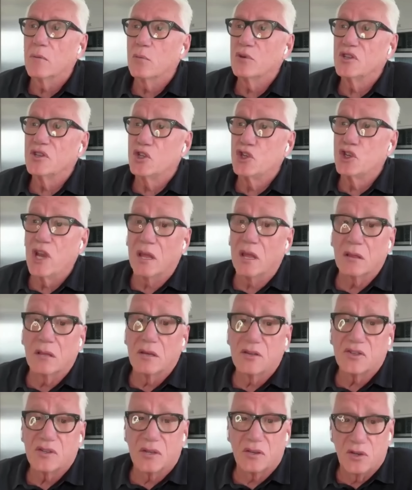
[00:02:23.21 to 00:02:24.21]
And it was
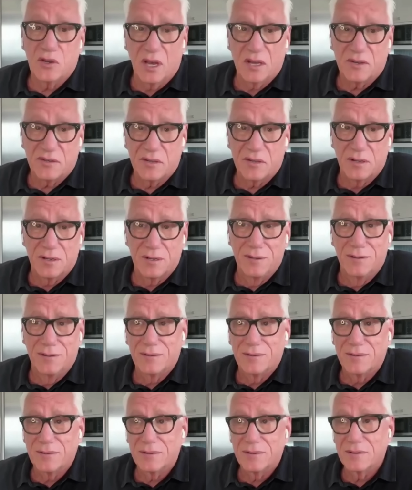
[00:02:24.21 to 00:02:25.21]
gently suggested
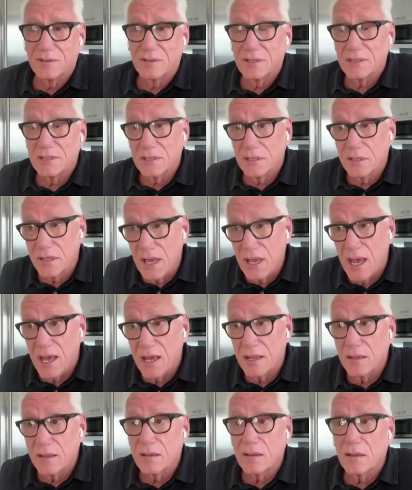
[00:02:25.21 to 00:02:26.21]

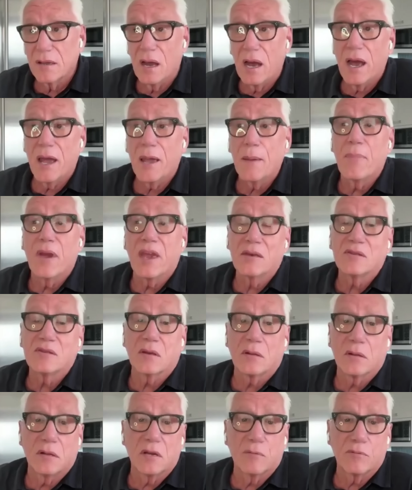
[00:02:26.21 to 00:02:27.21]
that I
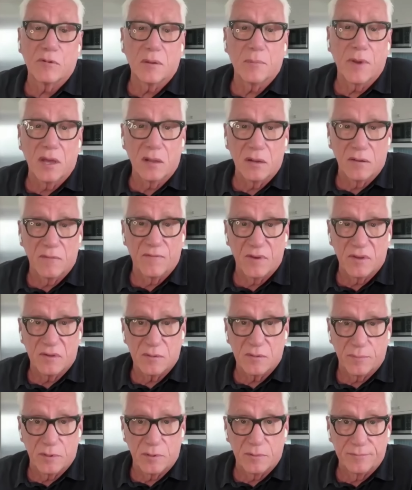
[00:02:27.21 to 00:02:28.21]
basically remain
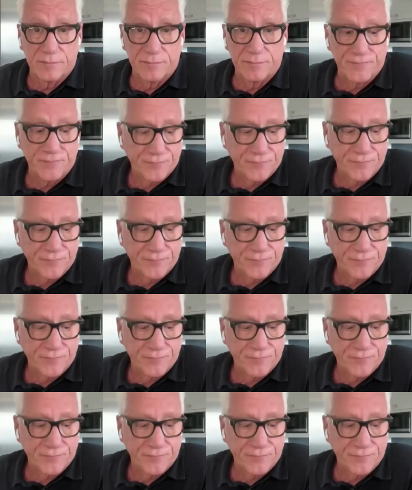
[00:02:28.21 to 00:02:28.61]
invisible,